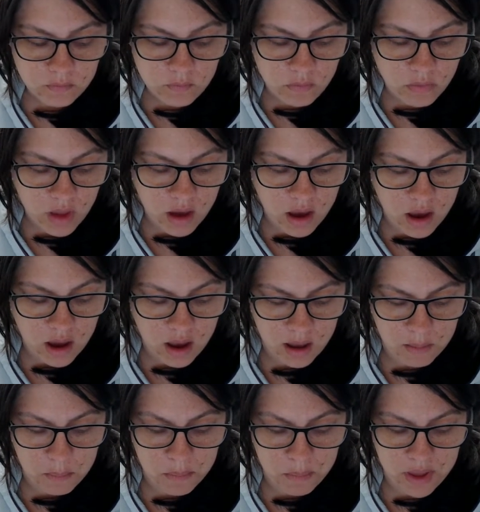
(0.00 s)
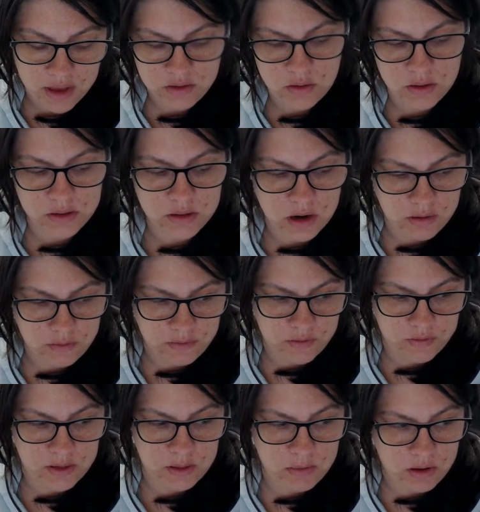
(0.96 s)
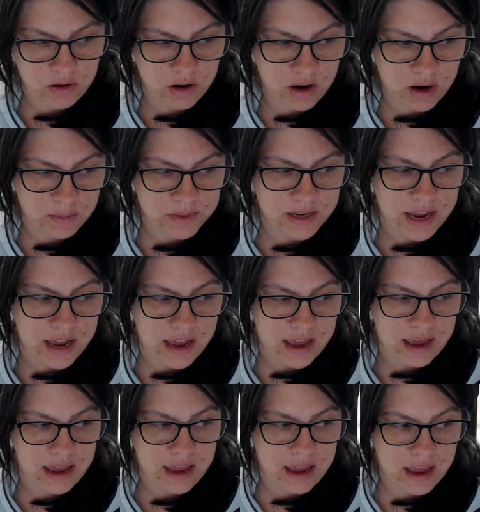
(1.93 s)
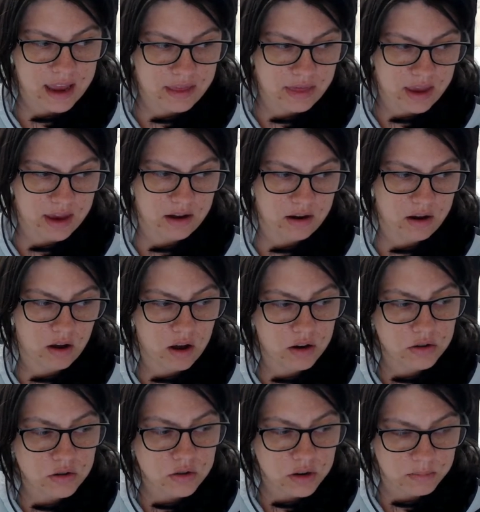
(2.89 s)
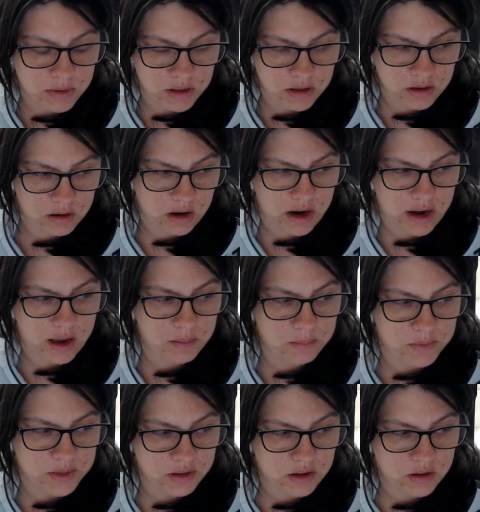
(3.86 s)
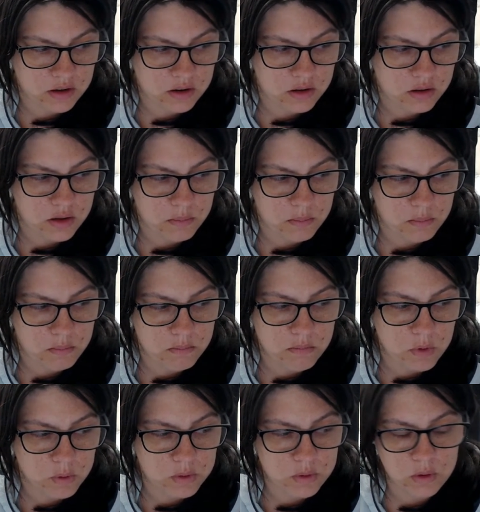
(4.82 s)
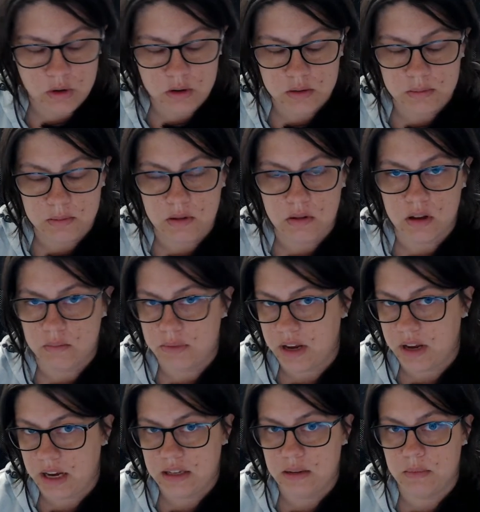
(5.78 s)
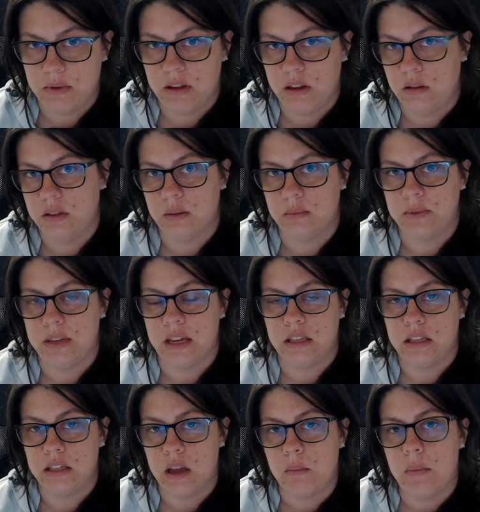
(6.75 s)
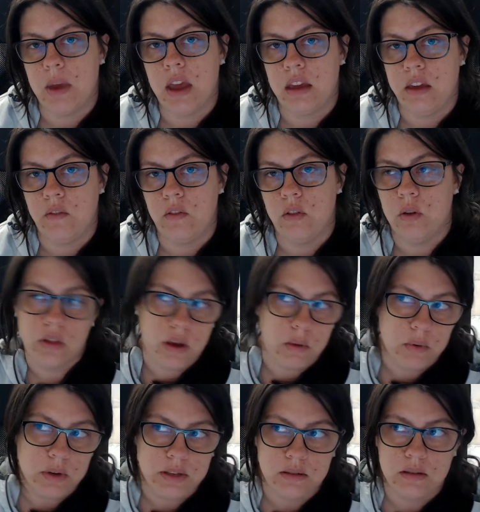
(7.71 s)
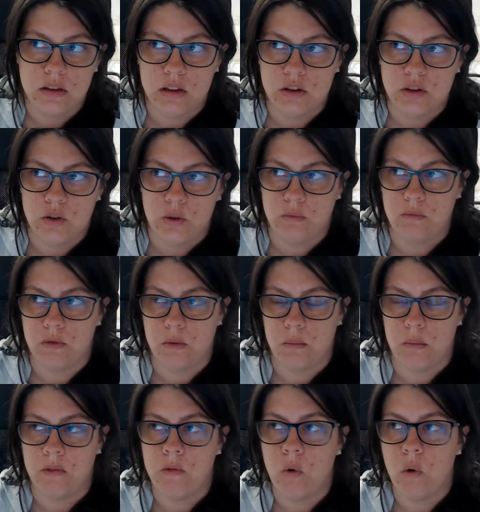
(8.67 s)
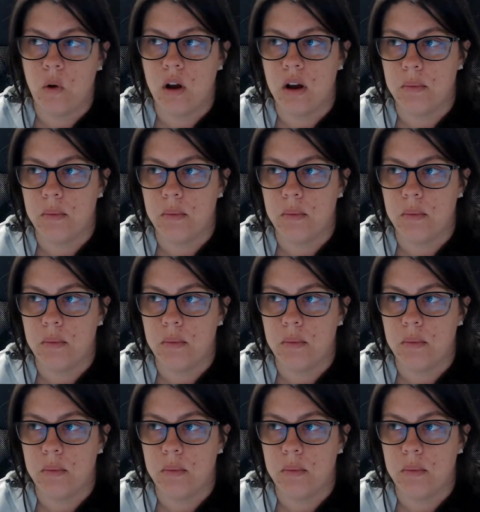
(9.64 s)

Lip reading: And so I started 50 milligrams a day and then 100 milligrams. And the most noticeable complaint typically was upset stomach, even though that was the issue from before.